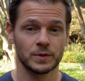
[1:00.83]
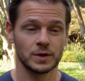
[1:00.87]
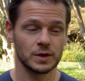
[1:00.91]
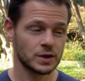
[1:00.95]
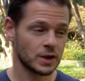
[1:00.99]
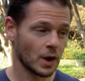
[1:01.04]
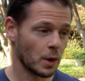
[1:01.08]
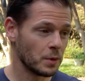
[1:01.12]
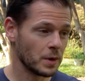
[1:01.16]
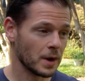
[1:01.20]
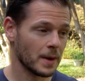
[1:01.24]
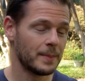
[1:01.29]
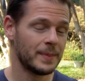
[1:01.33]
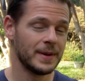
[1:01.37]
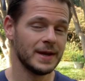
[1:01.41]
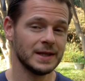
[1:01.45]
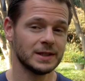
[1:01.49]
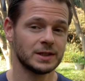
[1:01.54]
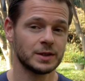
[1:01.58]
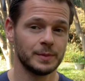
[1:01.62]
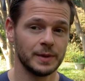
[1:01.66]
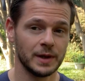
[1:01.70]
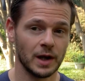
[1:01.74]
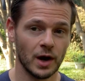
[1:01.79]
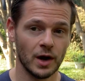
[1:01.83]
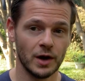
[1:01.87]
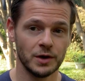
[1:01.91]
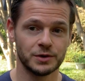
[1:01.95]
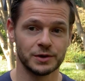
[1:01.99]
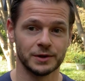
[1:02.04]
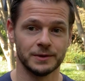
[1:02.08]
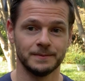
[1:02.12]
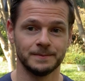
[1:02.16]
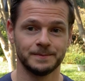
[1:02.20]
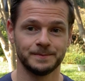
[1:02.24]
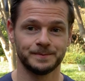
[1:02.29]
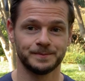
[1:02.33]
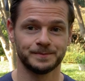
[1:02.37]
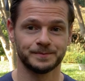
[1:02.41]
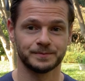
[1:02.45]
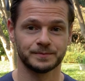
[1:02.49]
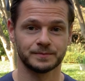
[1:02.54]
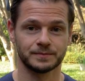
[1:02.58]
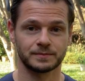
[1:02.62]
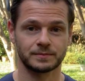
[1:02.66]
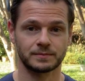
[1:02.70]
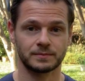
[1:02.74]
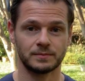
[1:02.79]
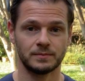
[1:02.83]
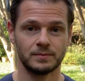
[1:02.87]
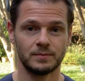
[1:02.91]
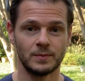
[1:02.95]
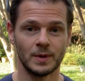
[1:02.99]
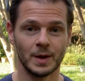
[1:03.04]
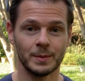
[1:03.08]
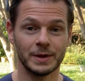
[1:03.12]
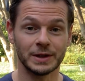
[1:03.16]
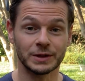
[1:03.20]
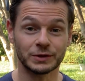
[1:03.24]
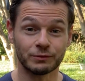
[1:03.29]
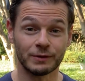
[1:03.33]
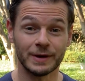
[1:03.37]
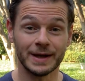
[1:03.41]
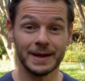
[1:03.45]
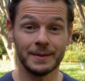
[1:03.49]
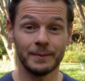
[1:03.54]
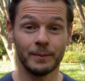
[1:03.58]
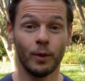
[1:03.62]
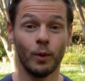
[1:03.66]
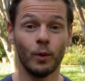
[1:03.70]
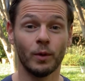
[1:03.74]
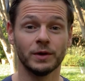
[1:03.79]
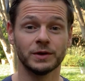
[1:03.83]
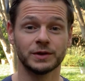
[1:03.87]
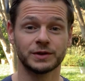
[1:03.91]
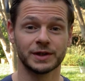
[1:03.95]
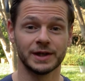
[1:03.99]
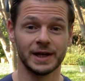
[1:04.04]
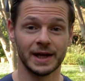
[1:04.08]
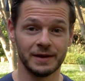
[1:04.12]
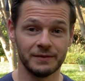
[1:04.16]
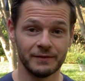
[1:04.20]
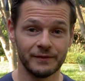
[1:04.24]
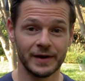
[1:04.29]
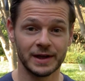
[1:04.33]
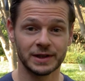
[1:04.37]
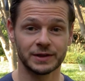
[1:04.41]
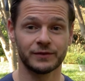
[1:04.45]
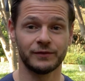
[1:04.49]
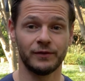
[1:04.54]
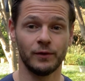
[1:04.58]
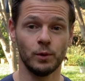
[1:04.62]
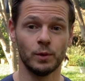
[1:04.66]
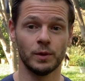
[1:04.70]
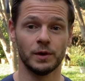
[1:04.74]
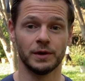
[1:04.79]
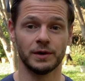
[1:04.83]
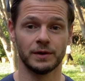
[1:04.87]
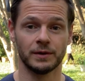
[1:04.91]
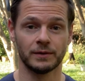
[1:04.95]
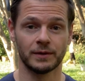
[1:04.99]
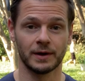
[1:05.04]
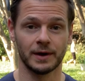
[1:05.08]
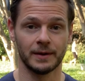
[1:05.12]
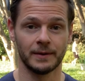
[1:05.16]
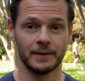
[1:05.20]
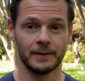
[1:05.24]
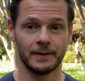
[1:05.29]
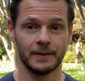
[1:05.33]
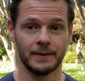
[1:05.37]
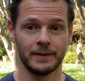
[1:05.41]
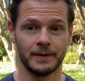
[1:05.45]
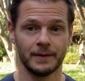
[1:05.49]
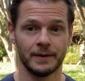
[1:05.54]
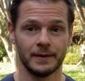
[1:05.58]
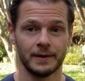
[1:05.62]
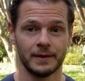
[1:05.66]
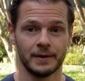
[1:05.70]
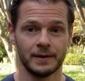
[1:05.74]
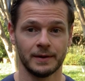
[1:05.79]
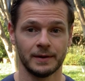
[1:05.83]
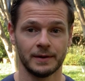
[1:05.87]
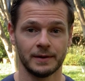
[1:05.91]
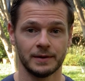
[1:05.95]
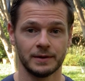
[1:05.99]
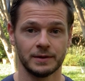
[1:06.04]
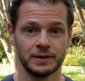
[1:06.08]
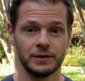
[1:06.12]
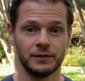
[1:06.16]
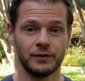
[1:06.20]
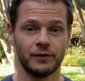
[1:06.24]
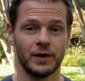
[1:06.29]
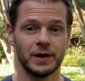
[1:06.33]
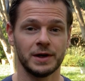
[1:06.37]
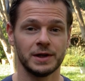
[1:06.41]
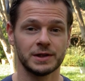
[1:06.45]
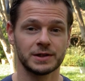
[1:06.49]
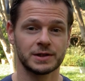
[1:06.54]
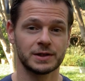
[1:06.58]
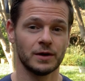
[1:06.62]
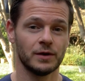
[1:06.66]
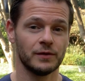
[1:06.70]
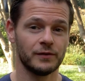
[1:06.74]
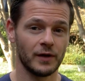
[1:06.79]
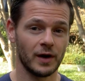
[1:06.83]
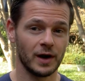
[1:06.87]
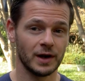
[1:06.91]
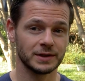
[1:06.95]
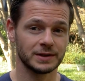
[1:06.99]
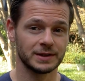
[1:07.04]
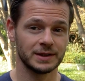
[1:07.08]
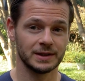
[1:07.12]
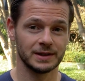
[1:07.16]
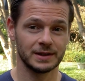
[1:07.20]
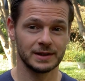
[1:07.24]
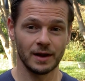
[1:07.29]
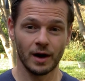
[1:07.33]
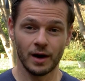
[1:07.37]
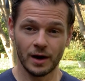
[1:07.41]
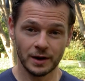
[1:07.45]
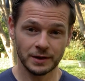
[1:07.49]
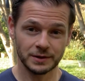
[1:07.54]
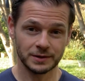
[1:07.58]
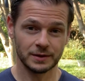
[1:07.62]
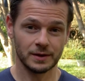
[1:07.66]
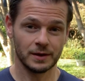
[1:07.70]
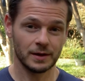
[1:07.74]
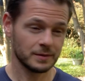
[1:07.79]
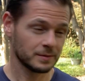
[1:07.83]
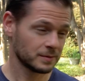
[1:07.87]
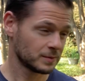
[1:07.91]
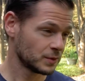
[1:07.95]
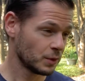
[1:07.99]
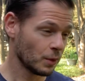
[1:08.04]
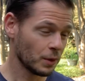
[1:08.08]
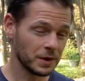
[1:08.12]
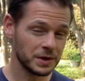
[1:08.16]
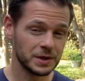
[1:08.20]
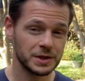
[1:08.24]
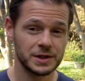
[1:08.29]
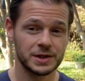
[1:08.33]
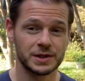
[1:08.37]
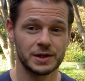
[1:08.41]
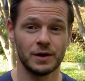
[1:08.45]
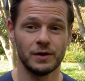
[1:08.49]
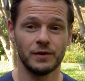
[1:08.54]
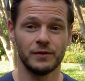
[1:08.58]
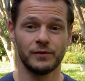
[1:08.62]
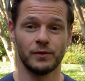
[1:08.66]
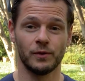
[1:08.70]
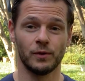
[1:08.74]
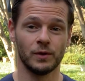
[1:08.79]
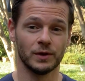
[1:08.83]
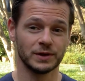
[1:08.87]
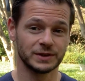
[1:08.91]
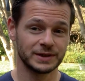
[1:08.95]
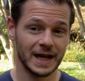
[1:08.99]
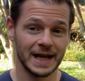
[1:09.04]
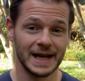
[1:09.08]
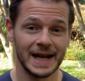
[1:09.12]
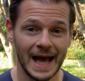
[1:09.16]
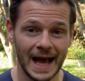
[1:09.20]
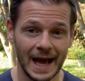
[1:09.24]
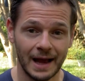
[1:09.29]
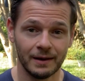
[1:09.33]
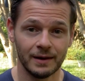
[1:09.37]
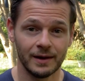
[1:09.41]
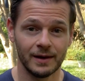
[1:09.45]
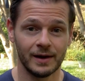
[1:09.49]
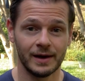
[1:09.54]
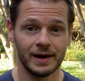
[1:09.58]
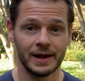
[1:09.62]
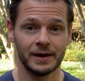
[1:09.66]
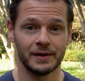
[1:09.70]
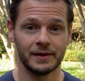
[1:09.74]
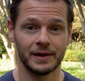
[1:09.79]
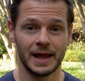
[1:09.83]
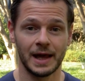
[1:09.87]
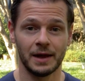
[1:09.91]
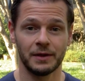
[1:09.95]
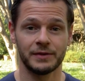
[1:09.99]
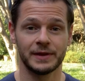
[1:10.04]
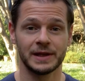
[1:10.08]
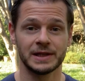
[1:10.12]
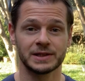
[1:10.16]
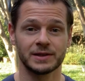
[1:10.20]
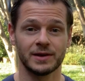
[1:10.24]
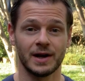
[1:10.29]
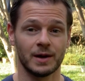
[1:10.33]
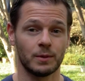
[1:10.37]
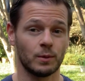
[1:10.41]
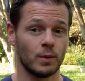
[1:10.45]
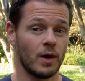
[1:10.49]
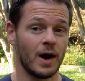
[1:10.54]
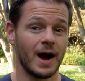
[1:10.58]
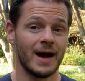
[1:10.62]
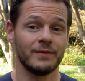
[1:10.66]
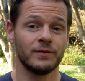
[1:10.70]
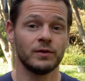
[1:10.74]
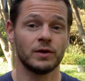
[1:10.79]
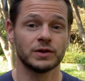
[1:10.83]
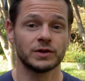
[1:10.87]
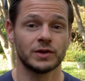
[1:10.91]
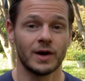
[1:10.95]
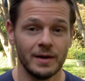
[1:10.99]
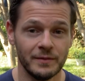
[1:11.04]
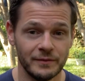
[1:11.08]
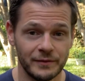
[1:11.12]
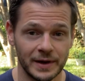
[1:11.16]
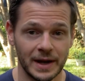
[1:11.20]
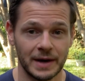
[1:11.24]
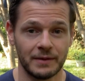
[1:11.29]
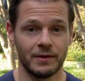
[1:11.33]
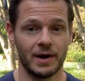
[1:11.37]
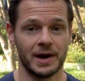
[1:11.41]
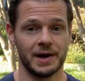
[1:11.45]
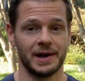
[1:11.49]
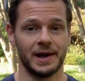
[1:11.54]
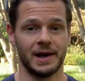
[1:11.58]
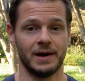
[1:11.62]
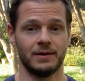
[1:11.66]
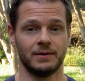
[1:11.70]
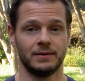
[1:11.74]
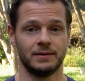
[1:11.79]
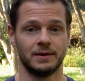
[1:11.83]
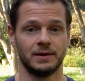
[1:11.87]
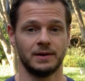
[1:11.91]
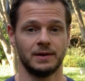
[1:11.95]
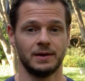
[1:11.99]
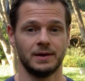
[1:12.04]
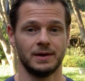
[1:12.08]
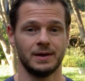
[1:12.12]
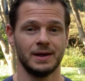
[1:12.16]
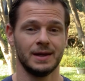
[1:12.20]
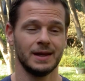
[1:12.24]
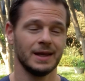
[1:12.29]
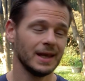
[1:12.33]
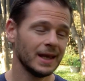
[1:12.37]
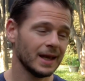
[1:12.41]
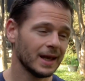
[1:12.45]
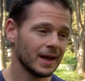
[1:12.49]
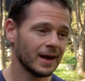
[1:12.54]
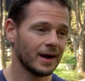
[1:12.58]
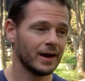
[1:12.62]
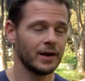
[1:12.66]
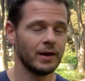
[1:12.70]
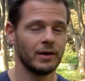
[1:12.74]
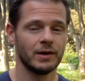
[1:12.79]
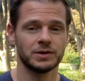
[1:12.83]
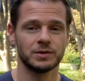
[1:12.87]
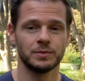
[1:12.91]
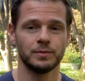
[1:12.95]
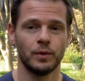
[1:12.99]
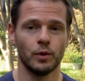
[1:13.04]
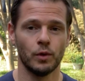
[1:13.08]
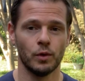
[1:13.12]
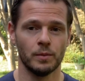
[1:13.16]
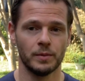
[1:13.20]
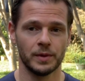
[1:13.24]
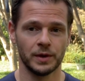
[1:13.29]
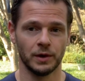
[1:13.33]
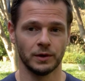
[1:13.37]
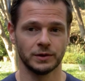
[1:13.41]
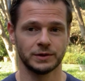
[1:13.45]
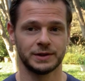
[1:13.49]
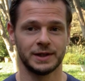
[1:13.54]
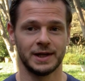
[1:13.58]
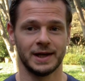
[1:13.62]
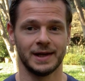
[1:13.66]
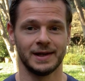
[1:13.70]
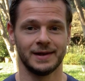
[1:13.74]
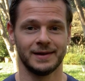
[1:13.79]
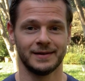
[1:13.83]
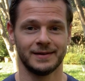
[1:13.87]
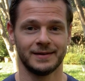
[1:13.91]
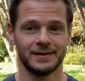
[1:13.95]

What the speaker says: don't appear to be urgent. That's really important to invest forward. Right? You find yourself talking to yourself or saying it out loud things like, well, I haven't got time for that right now. Yeah, I know it's important, but not today.